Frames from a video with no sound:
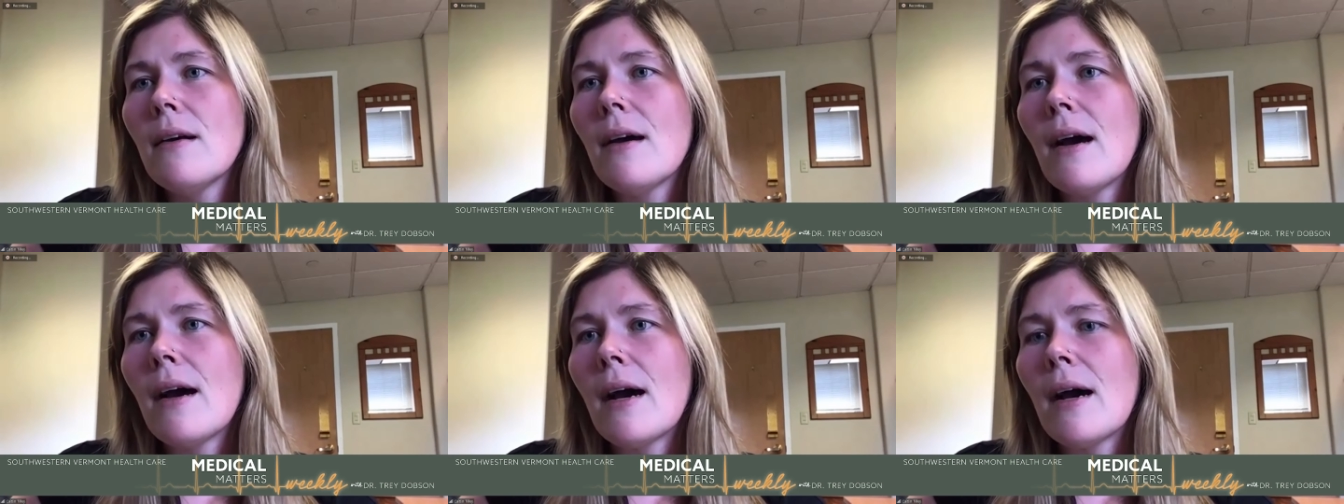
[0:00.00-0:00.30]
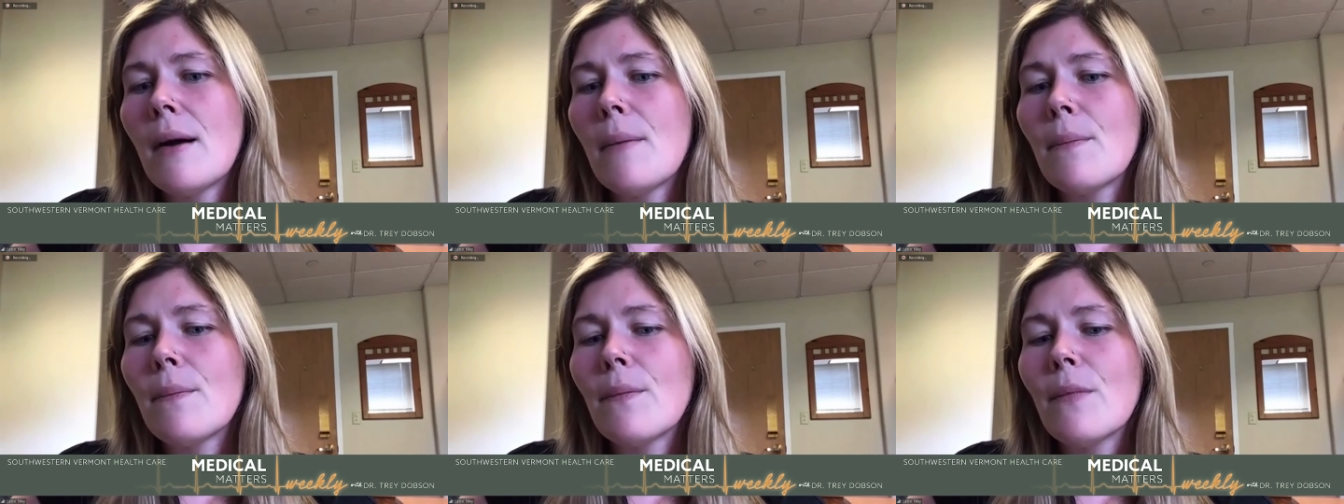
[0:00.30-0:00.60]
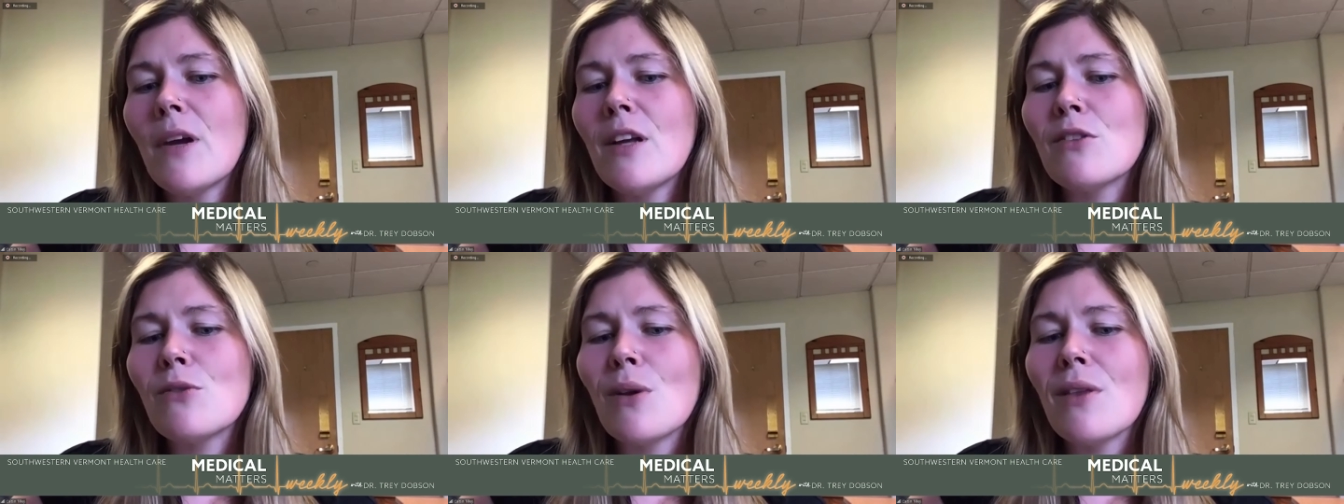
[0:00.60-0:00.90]
Um,
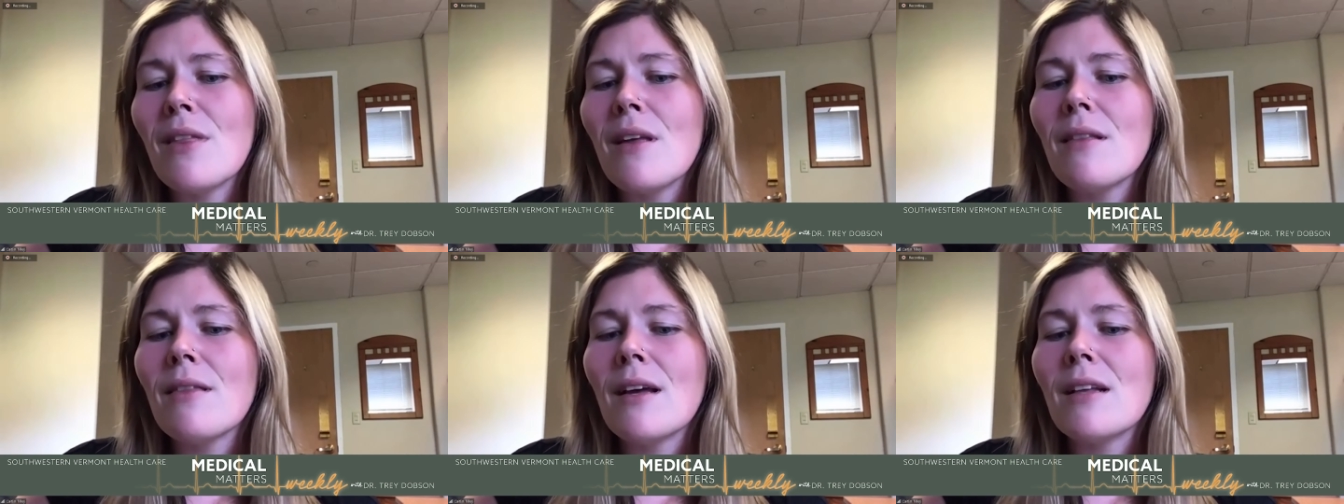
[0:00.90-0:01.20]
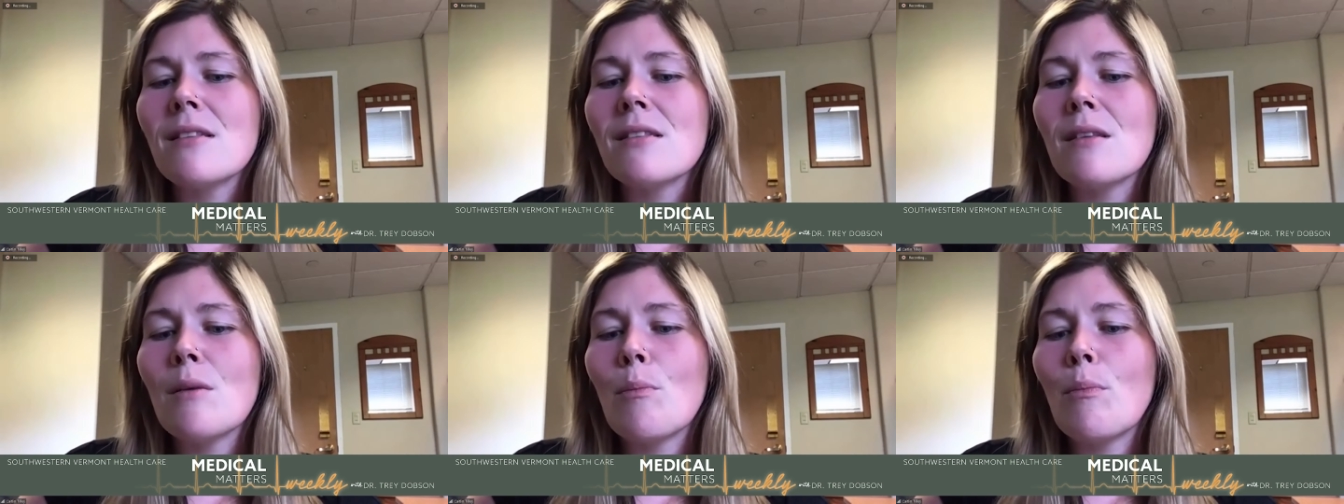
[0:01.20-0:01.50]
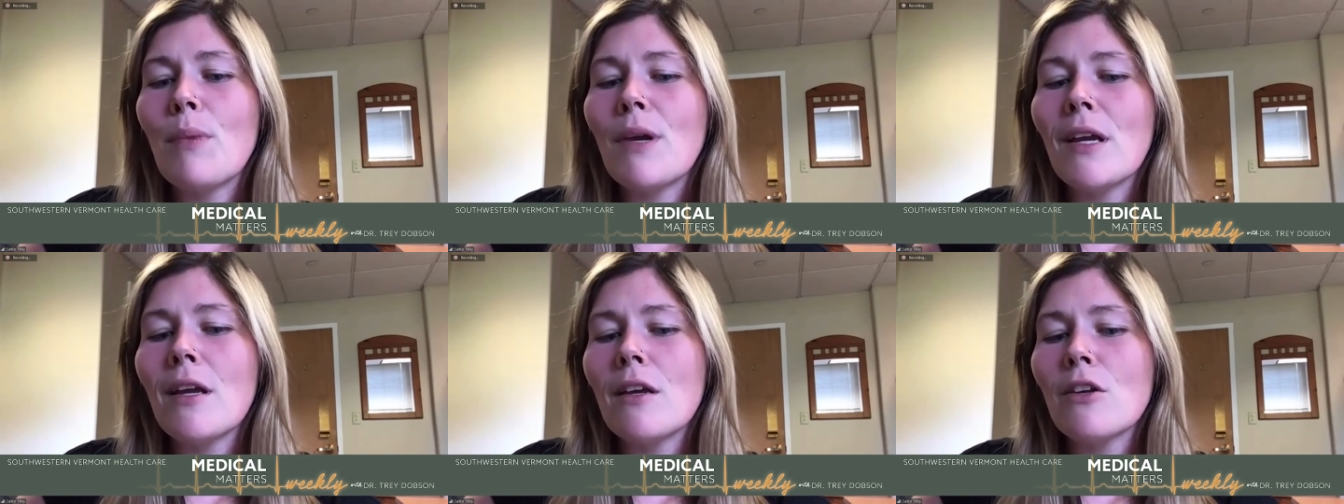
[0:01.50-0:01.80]
and so I think that's the
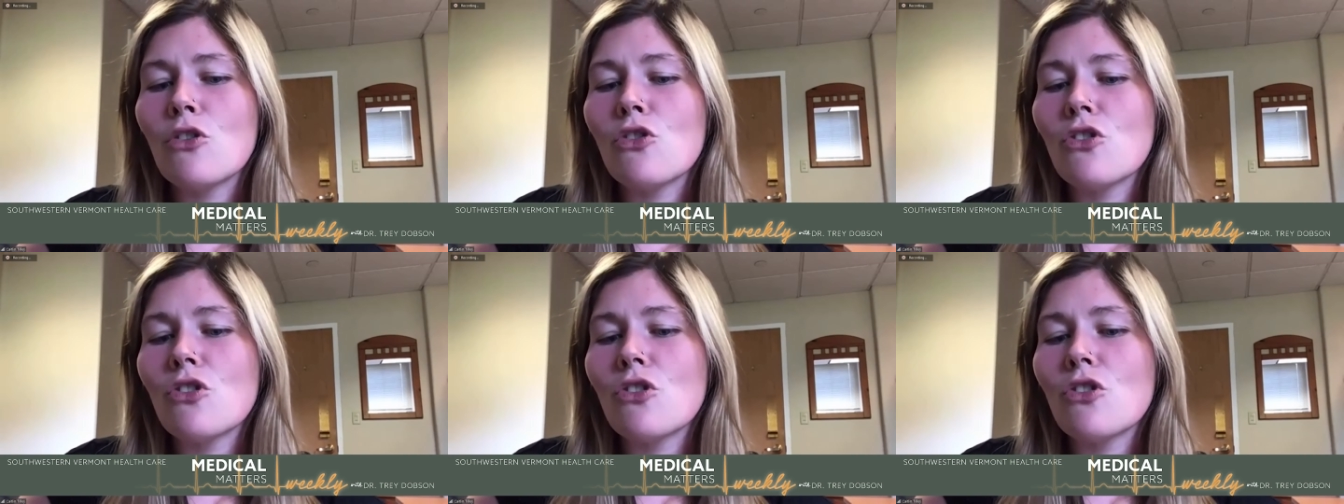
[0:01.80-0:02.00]
biggest